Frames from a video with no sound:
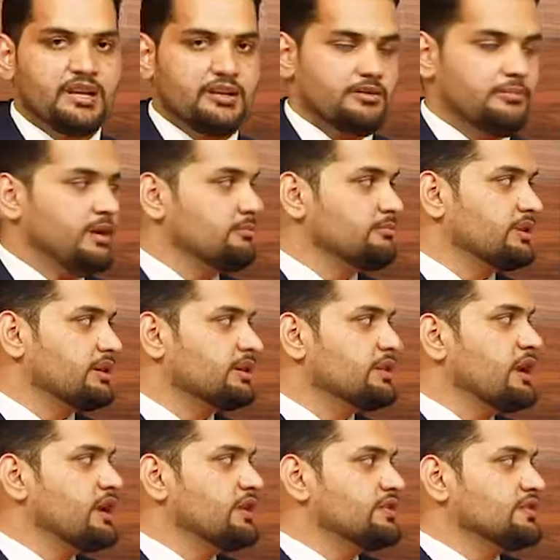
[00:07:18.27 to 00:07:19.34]
Remember,
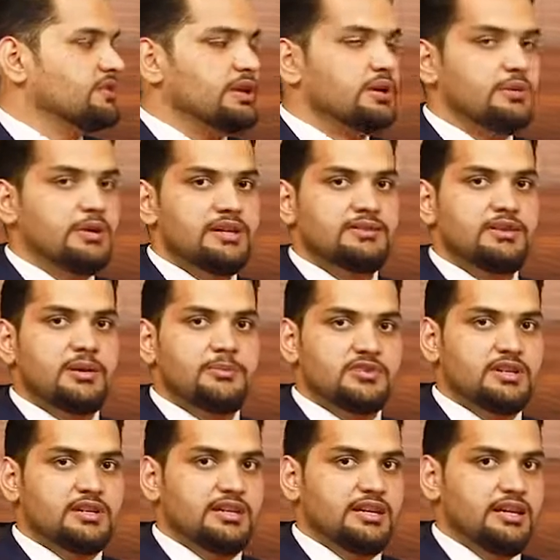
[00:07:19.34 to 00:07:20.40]
so is
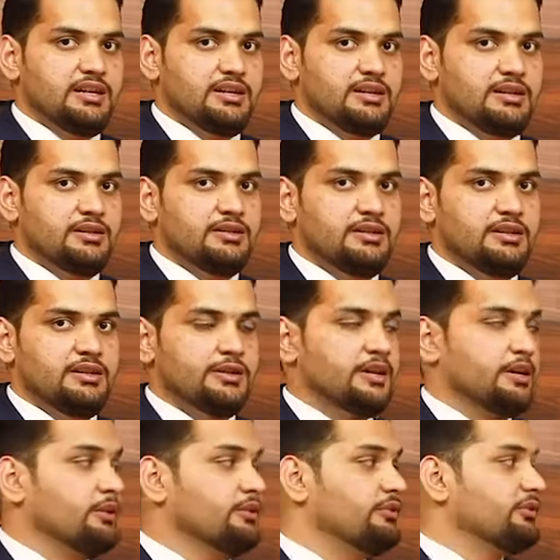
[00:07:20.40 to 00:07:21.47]
optional here. You
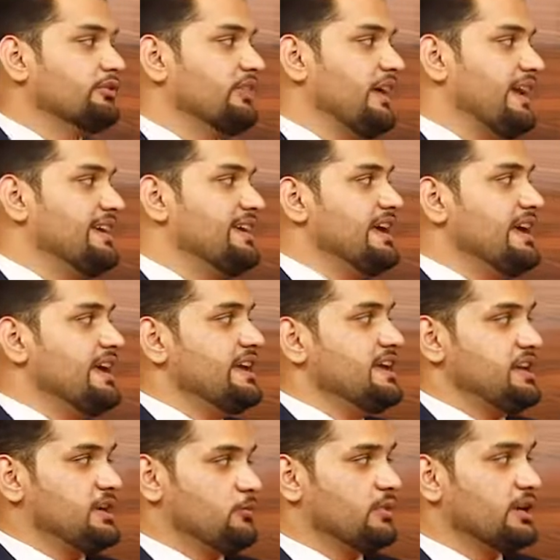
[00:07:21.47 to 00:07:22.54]
can also say,
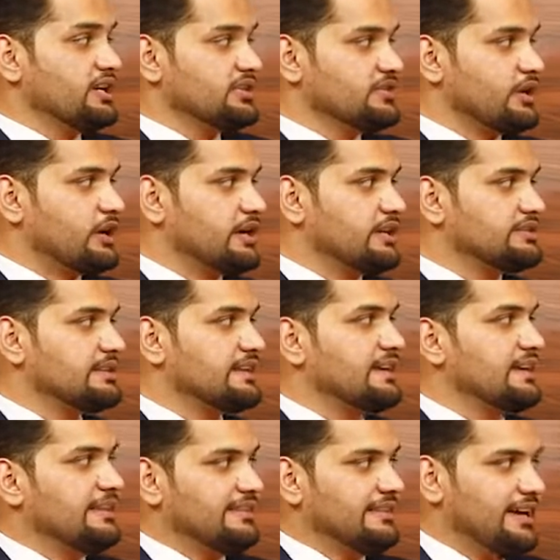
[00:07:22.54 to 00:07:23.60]
he works hard
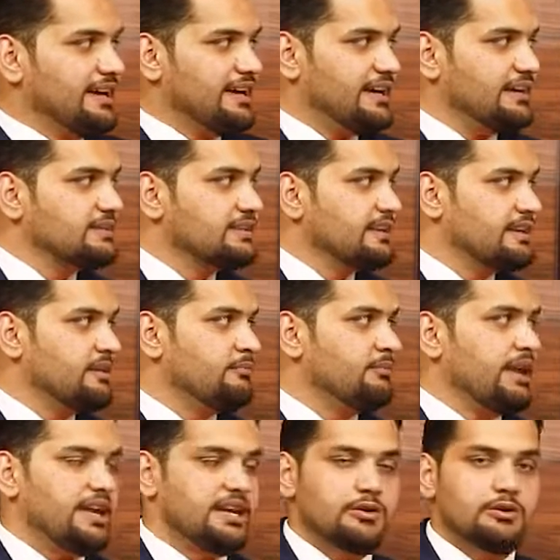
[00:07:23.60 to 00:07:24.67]
that he
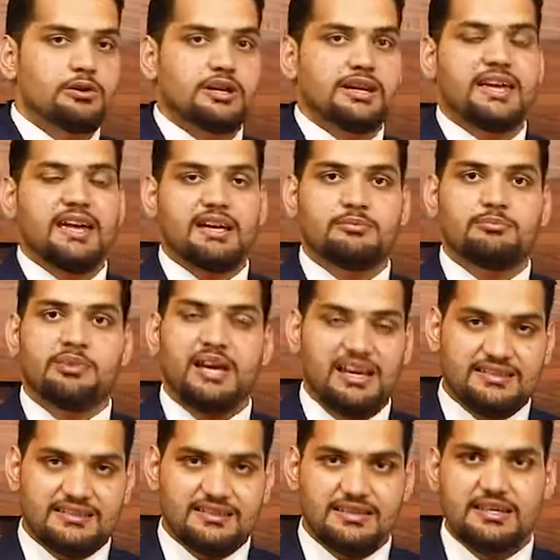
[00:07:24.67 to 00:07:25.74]
may or can
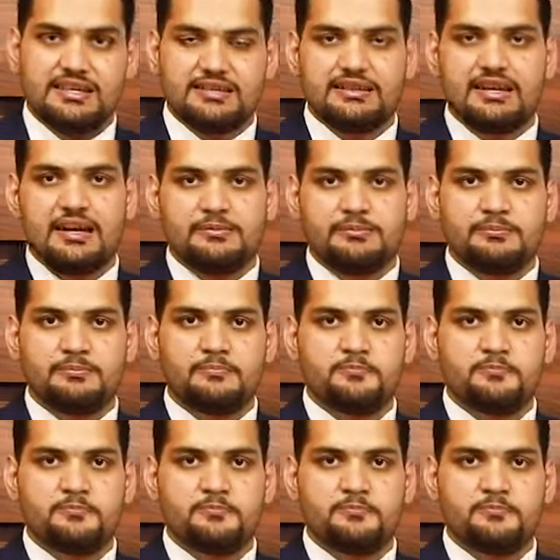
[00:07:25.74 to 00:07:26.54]
pass the exam.